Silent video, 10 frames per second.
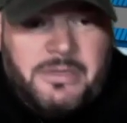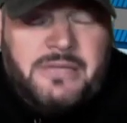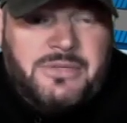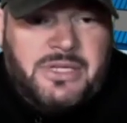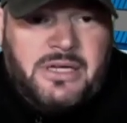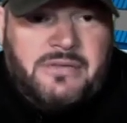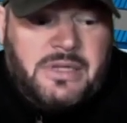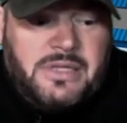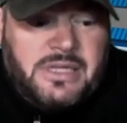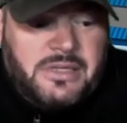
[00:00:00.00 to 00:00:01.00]
by themselves
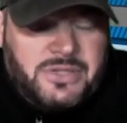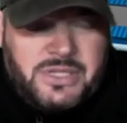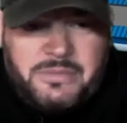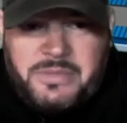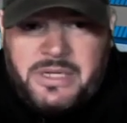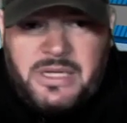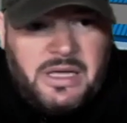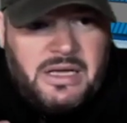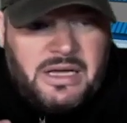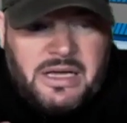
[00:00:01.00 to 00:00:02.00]
and all that other shit. But
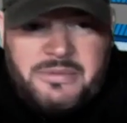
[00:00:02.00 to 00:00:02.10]
I'm